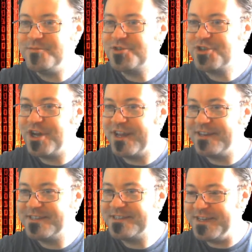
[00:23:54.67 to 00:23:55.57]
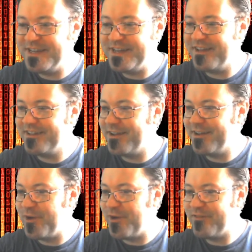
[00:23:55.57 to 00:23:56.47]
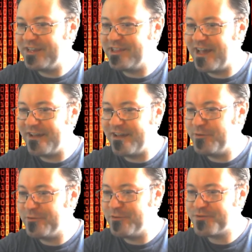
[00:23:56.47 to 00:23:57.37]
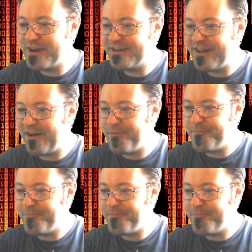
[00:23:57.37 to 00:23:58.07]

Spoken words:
Just checking to see if we have any live viewers right now.